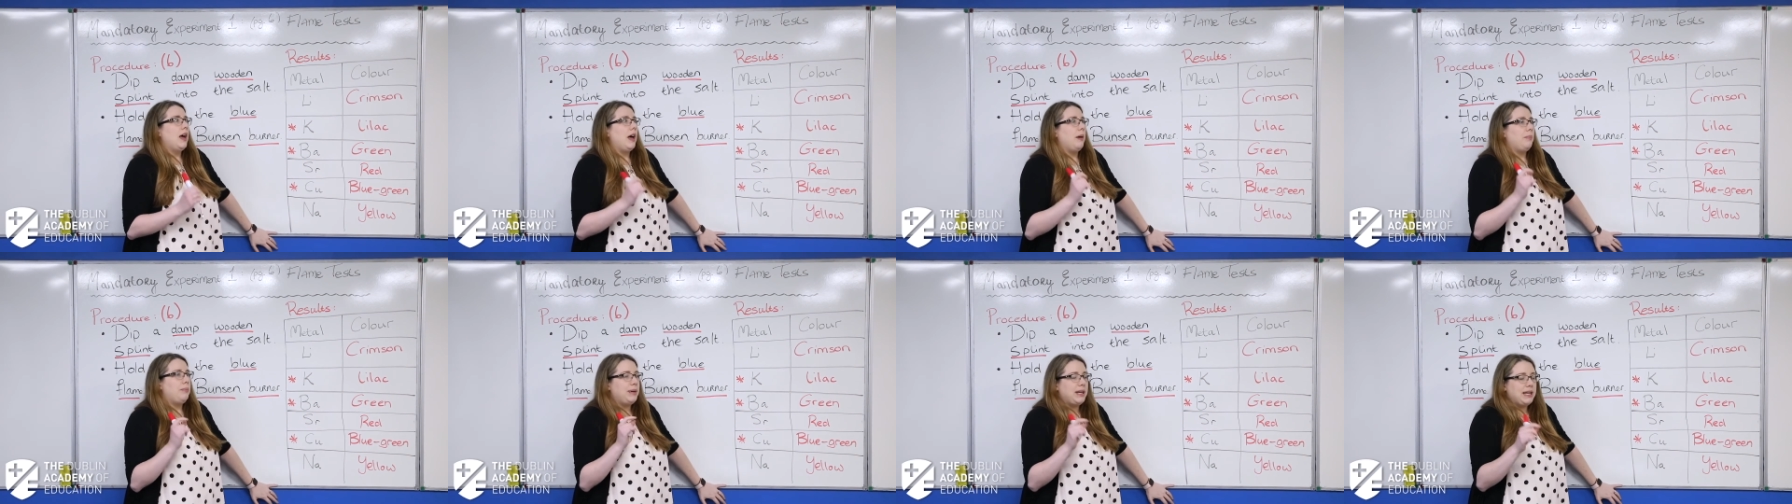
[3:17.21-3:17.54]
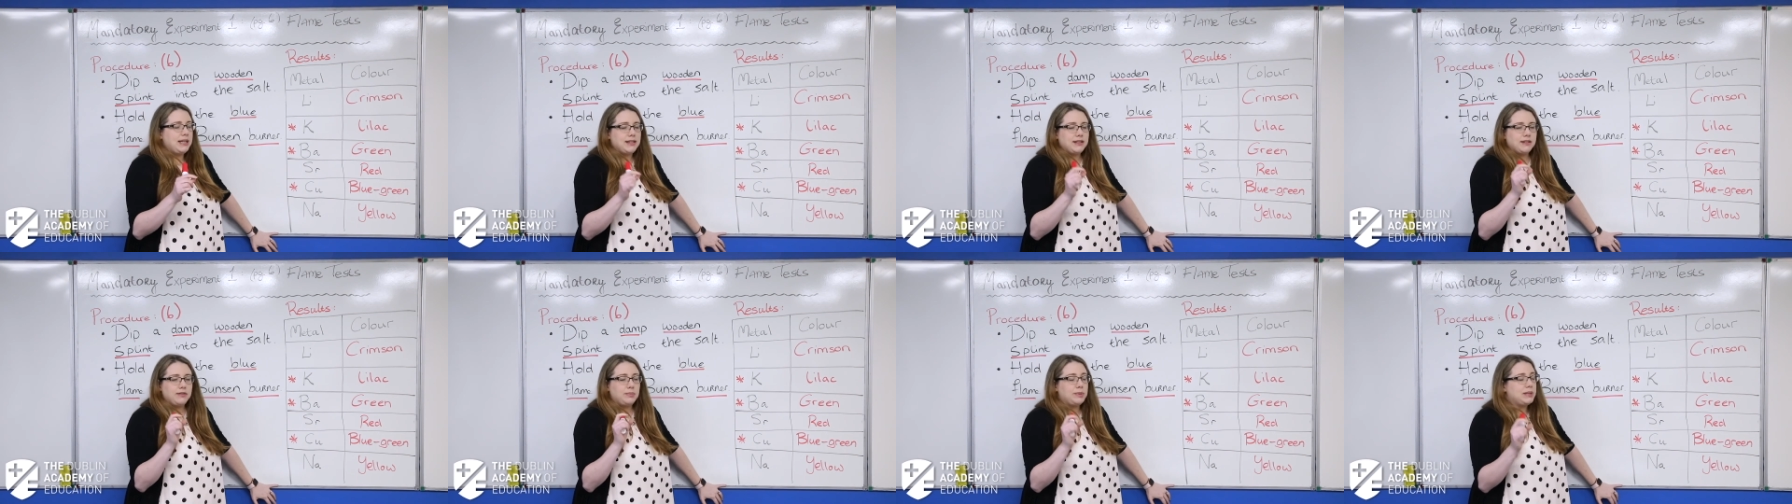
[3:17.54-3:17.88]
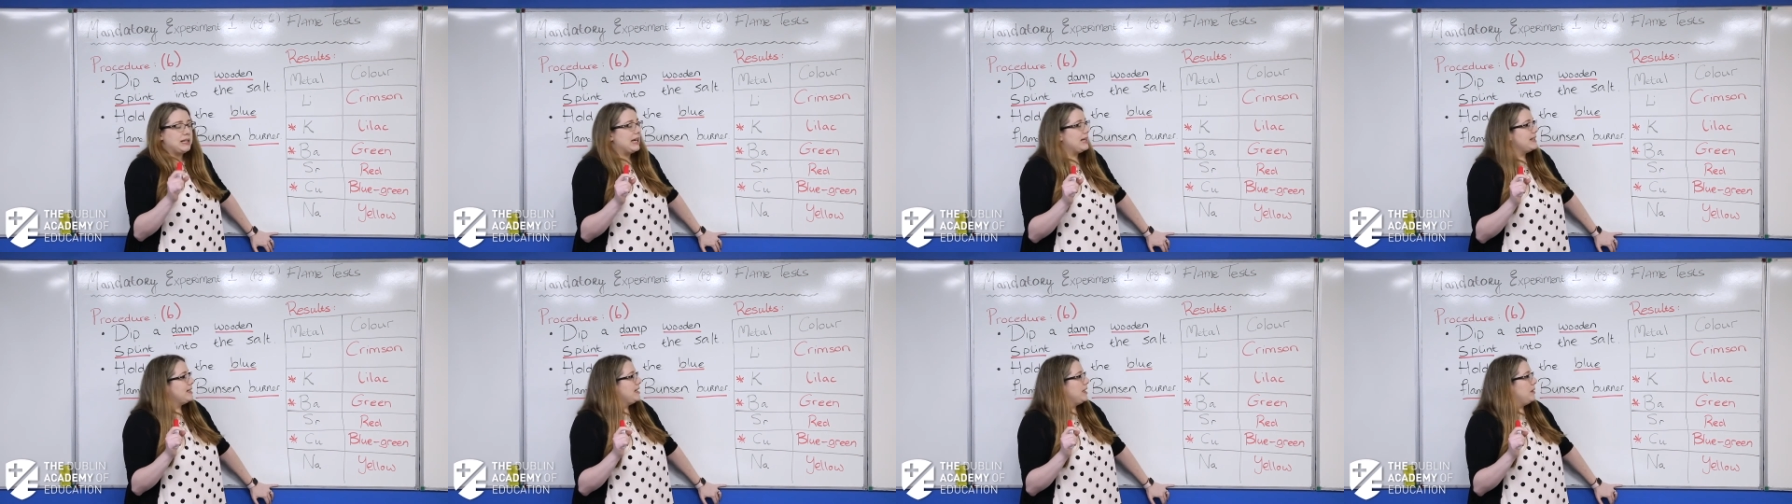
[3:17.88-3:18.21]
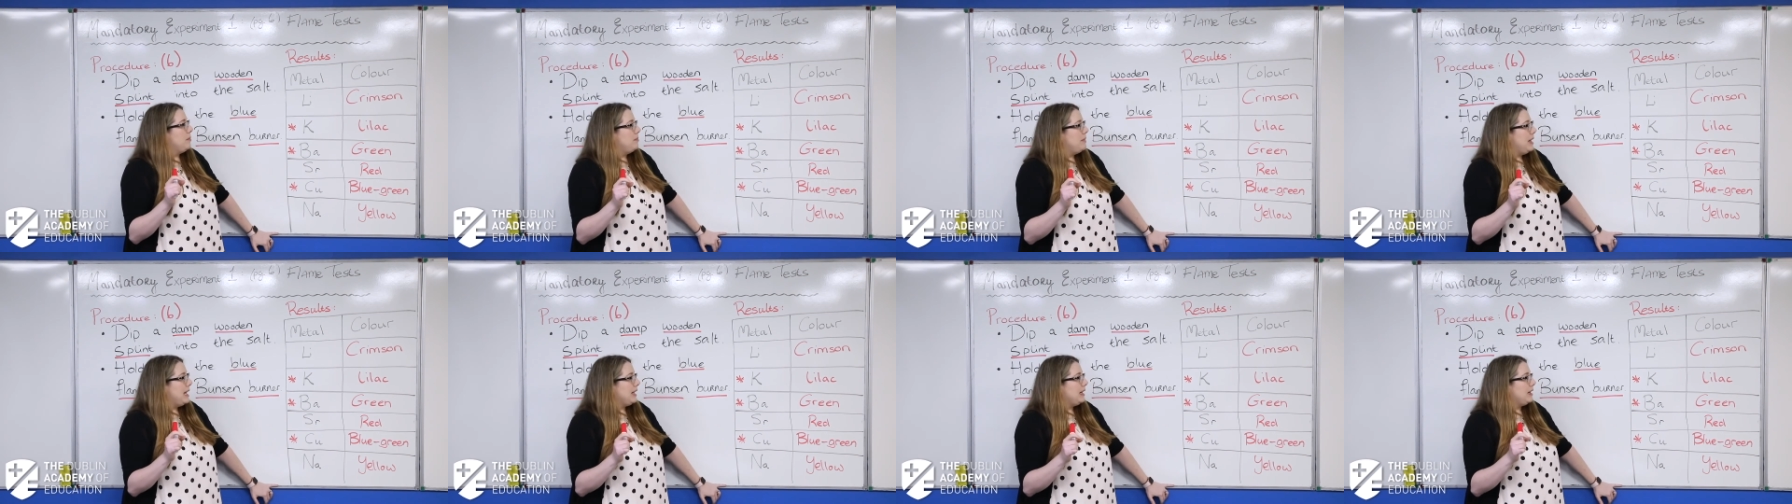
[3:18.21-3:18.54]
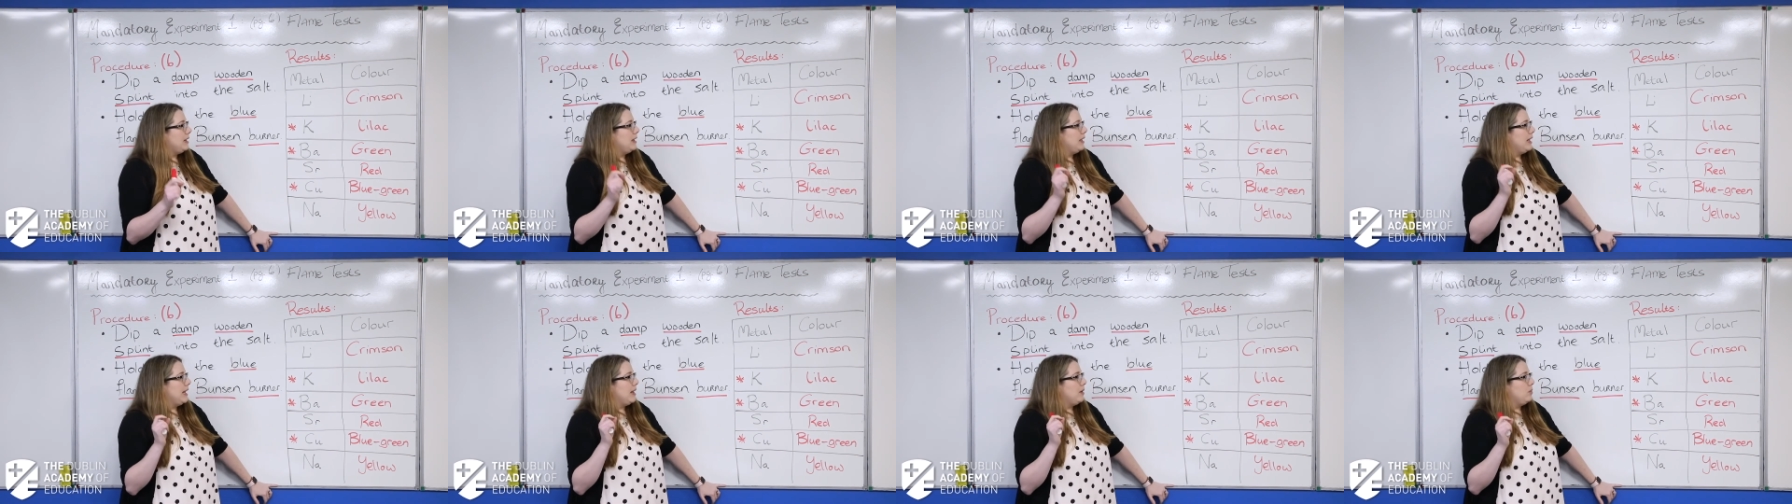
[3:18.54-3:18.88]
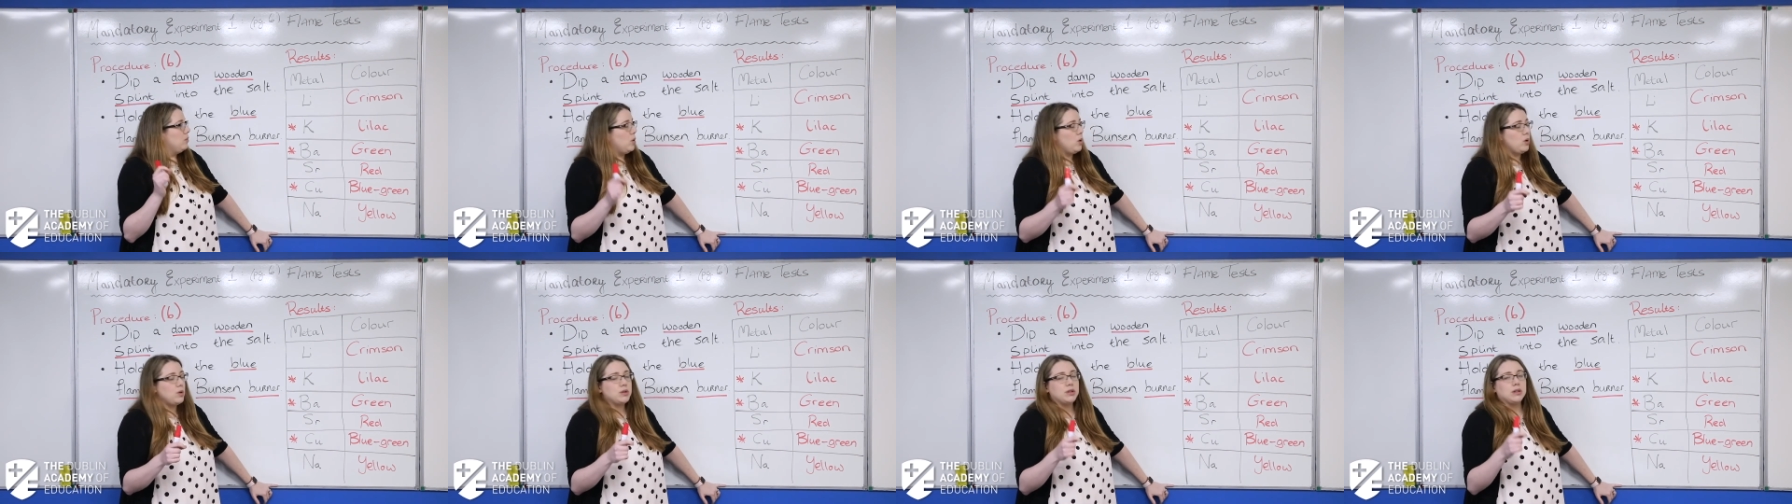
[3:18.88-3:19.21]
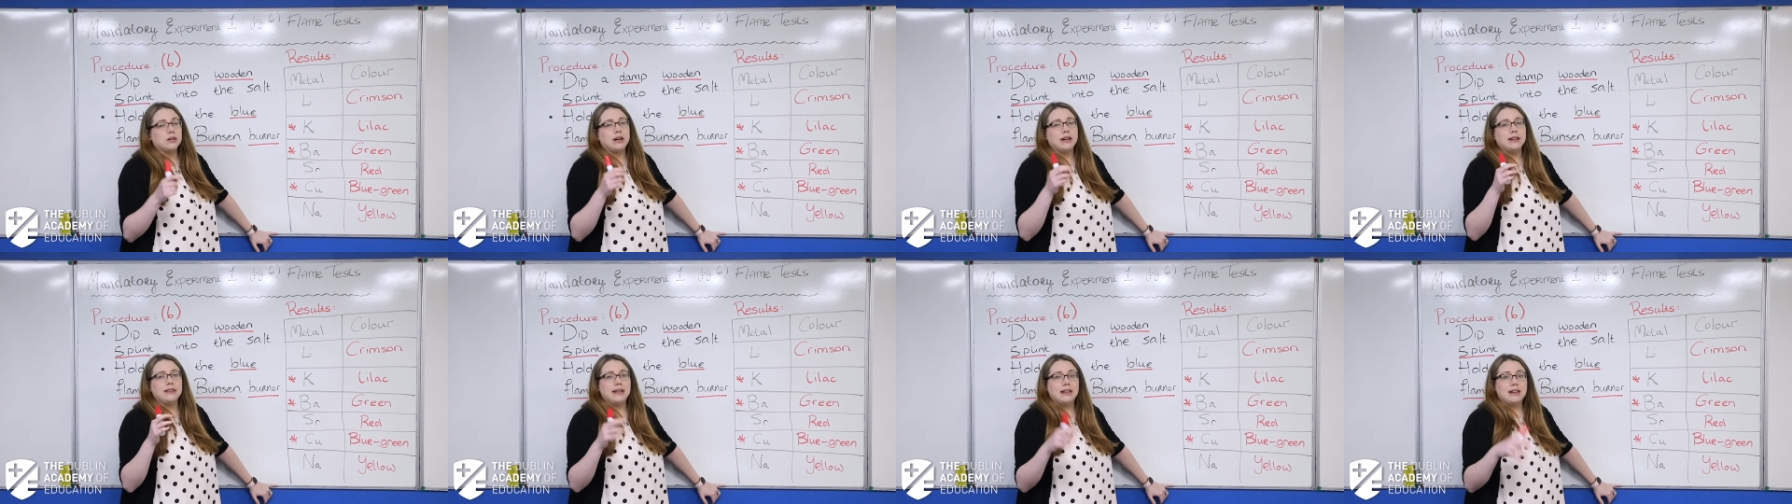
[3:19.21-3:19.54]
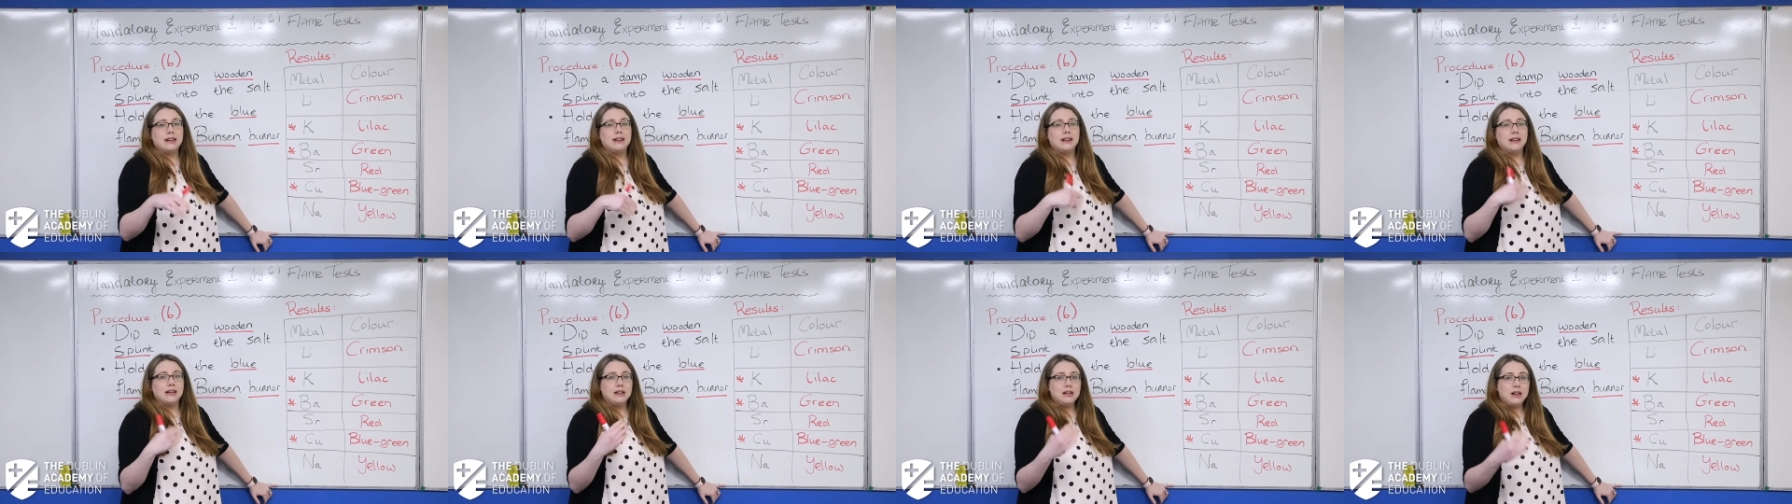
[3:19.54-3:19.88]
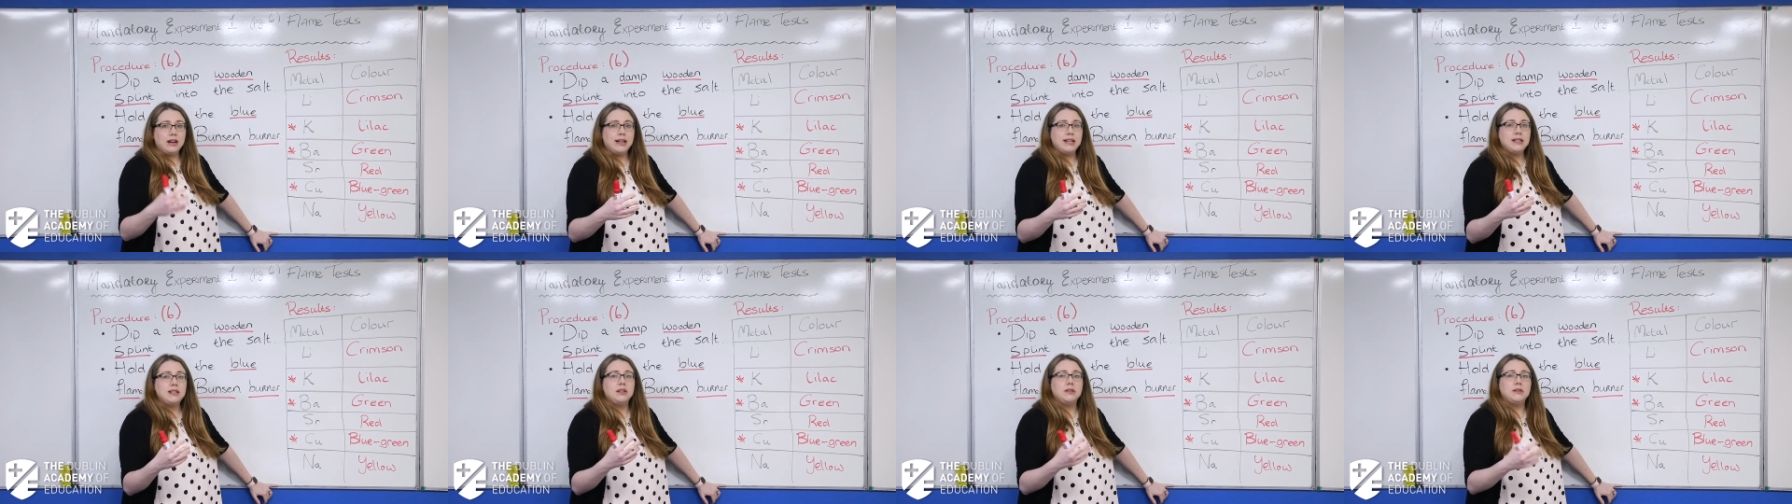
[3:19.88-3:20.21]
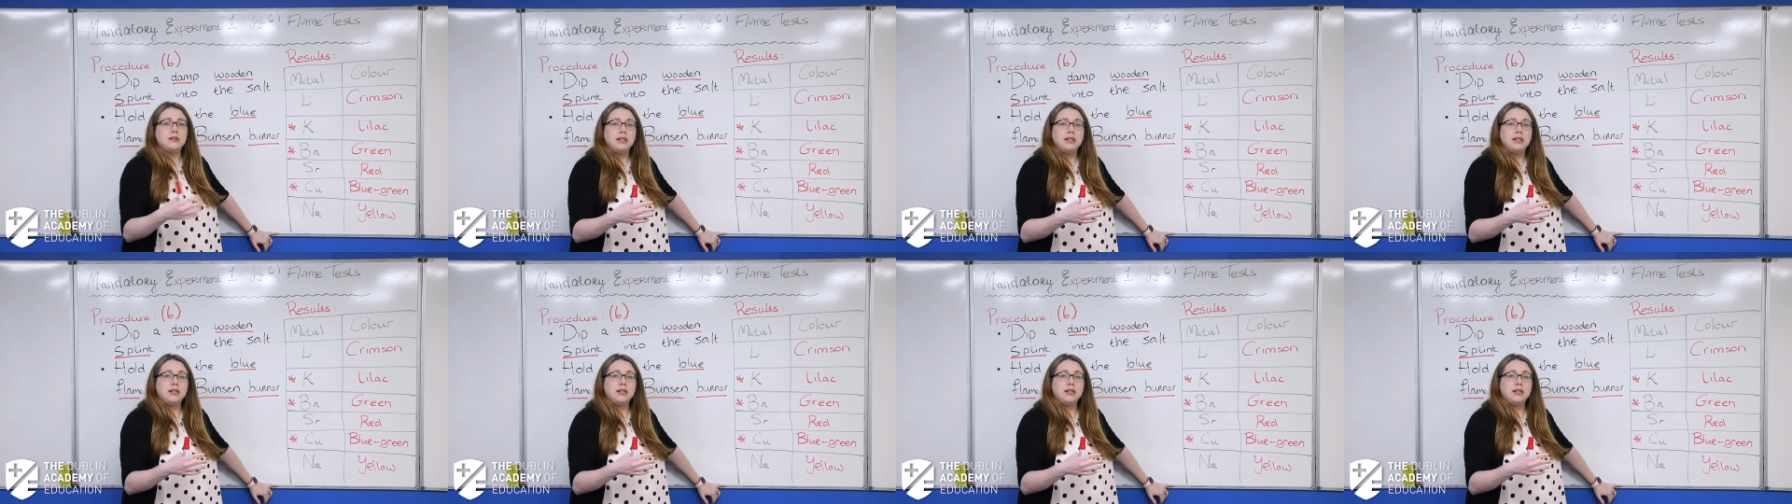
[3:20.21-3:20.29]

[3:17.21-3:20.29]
a piece of potassium metal in water and then it ignites,